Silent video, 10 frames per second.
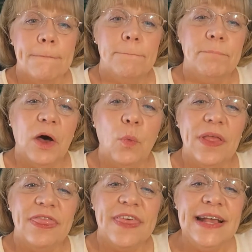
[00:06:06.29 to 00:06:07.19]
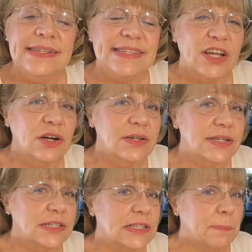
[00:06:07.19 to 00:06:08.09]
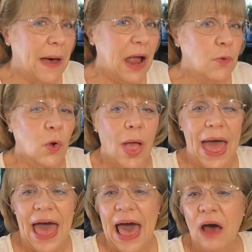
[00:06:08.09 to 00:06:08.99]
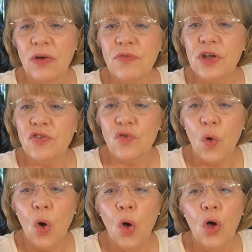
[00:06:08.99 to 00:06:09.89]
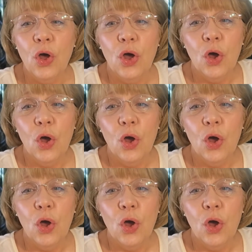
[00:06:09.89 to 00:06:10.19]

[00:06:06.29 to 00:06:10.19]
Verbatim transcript: But when things start to spiral out of control,